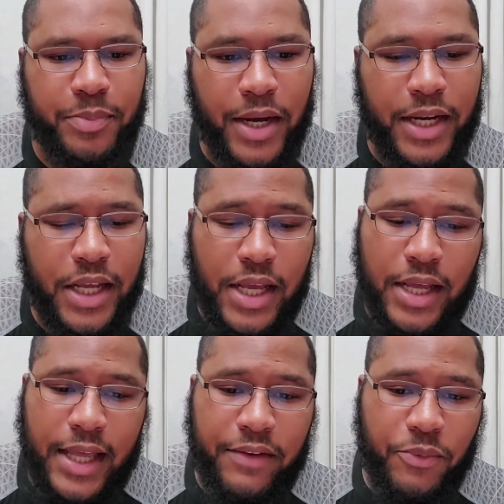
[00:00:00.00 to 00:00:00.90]
But
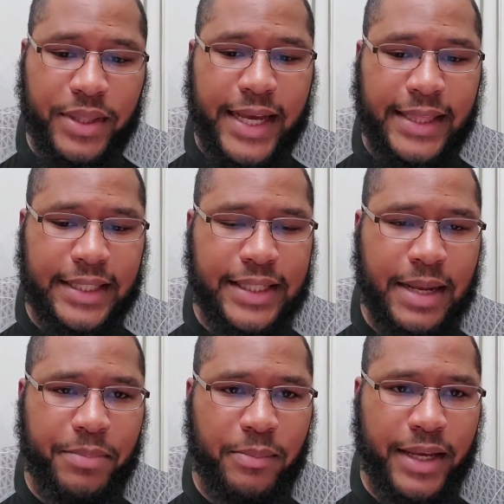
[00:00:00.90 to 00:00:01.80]
even with that, they're
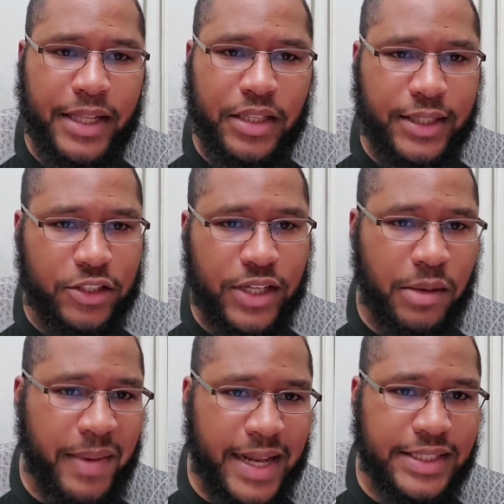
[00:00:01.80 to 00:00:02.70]

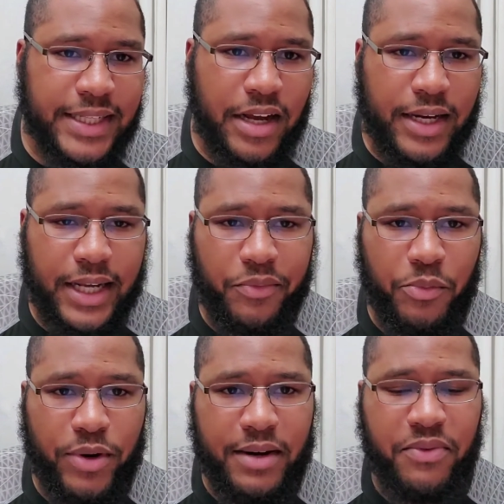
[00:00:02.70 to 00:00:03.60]
trying to balance it out, and I give
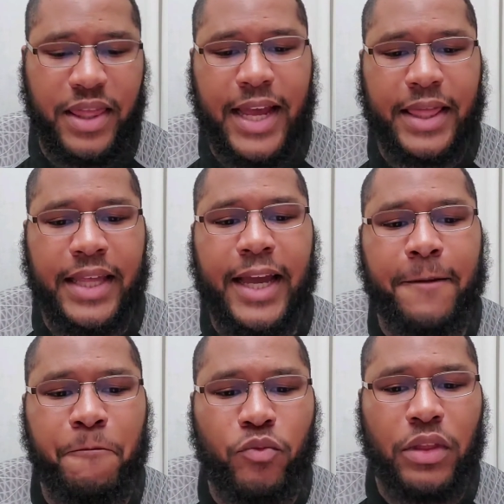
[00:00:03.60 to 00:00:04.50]
them credit for that,
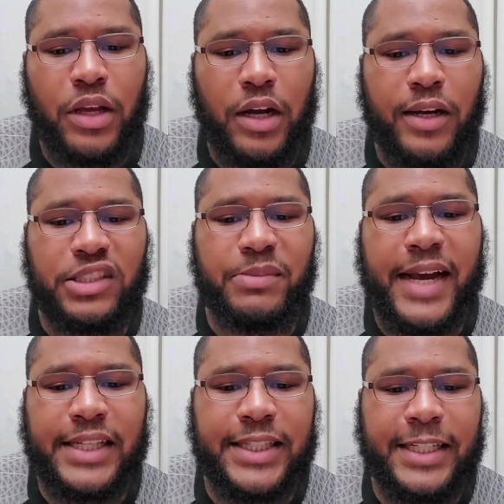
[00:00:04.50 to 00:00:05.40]
that a customer
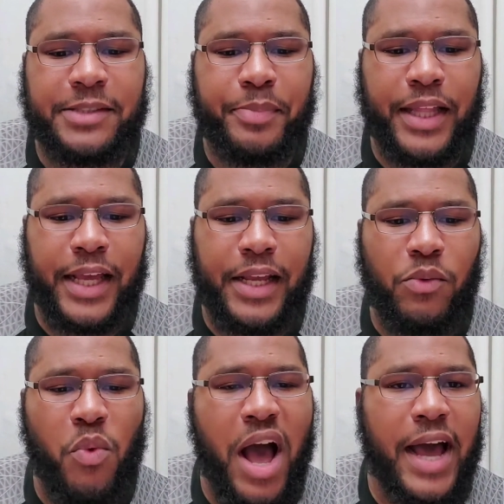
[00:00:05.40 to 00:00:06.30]
has to
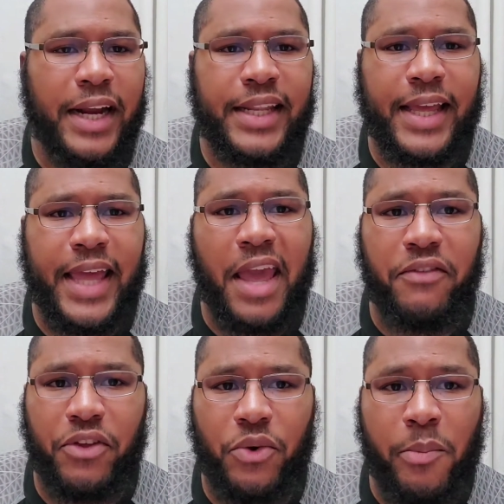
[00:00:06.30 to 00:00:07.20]
explain why they
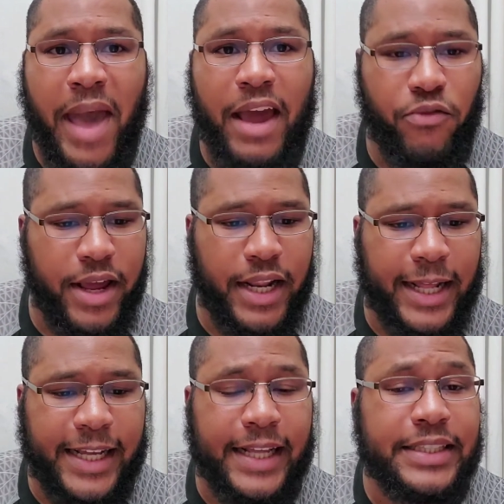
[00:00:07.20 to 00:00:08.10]
gave you a bad rating,
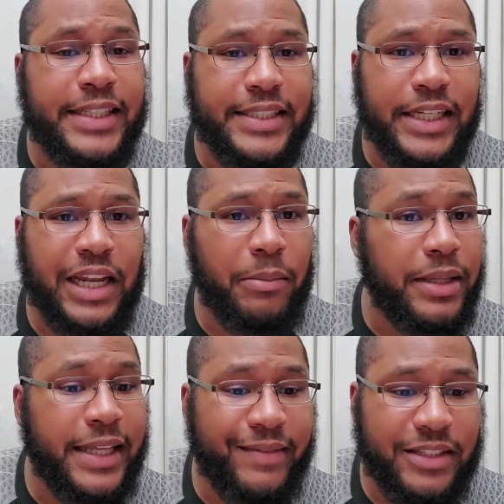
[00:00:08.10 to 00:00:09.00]
like in detail. I
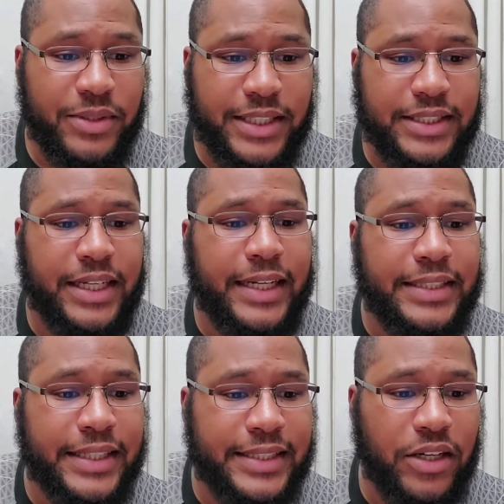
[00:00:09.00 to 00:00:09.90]
believe that's what they said,
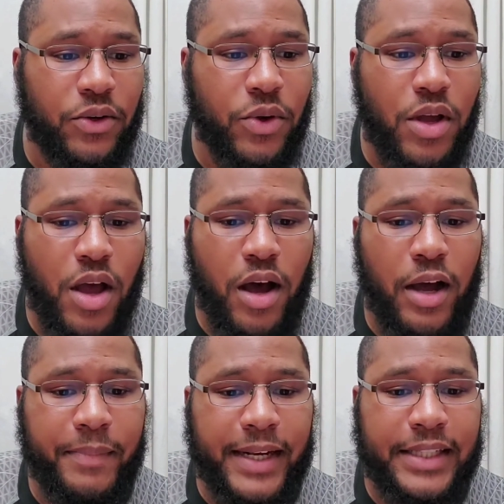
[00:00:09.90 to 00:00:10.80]
in detail.
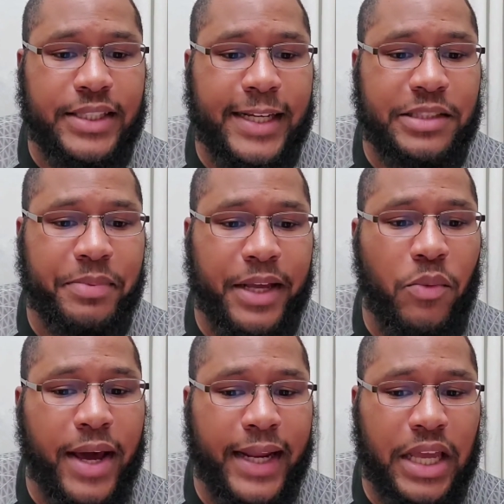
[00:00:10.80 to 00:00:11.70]
They need to
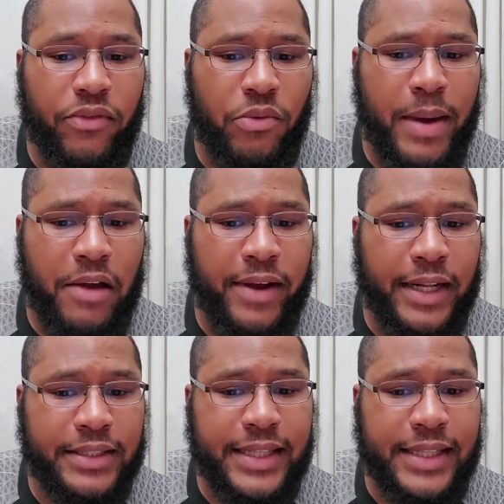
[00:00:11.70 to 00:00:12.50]
explain why they gave you a bad rating.